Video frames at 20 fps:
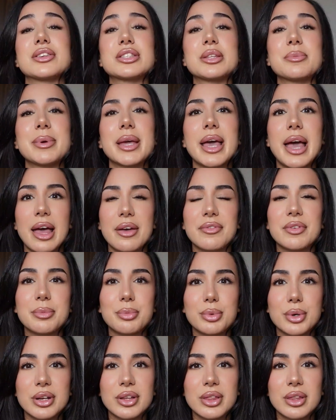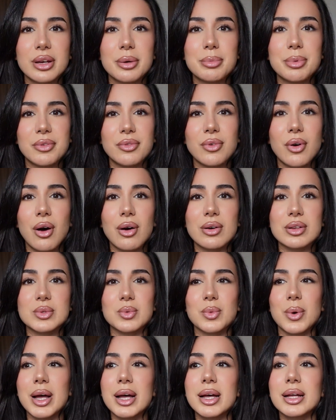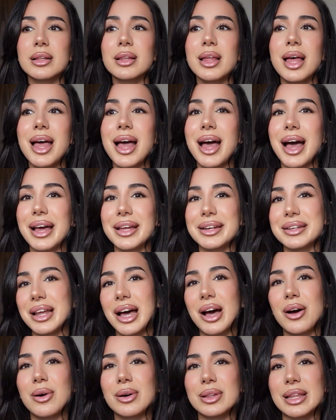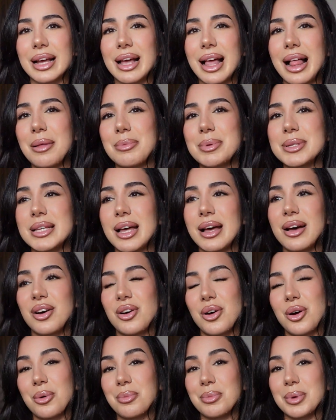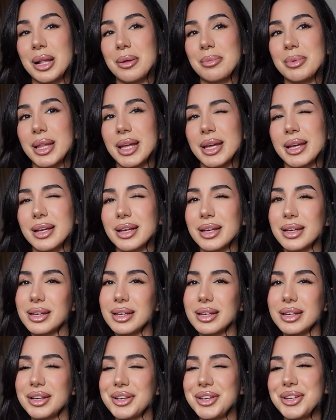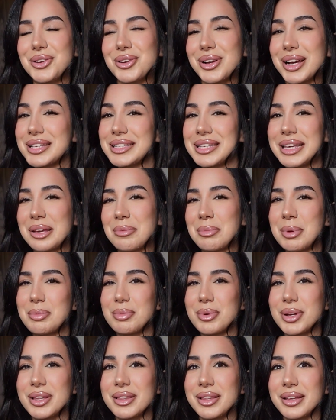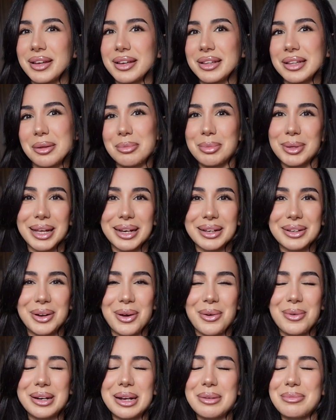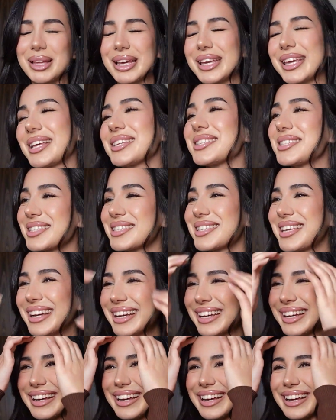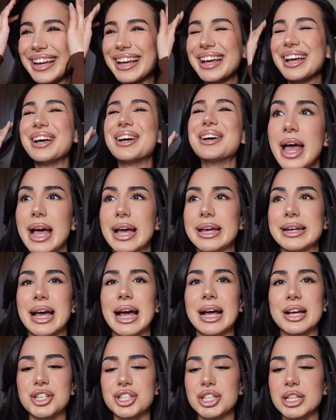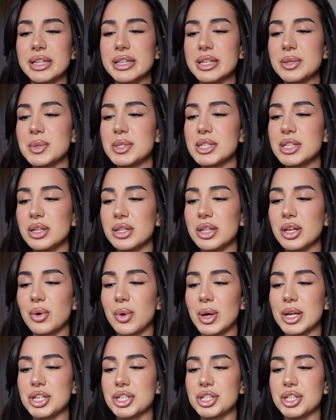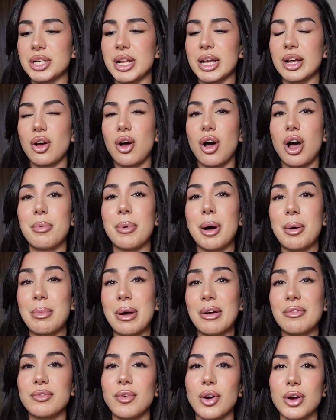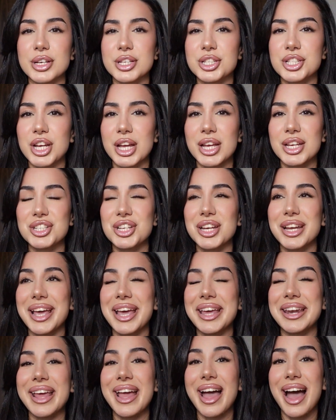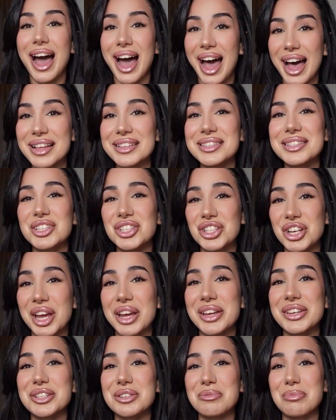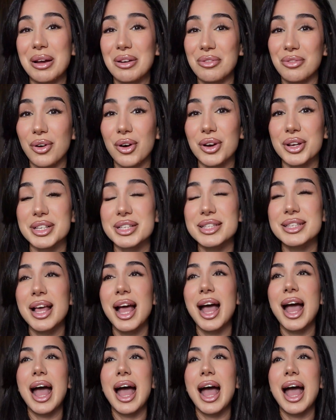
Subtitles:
used to be a heavy breather before as well, and now like I'll be sat at home and I'll be like, can you guys hear me breathing? And they'll be like, no, and I'm like, yes. And actually, this was another question I got about my voice changing, and it has changed my voice.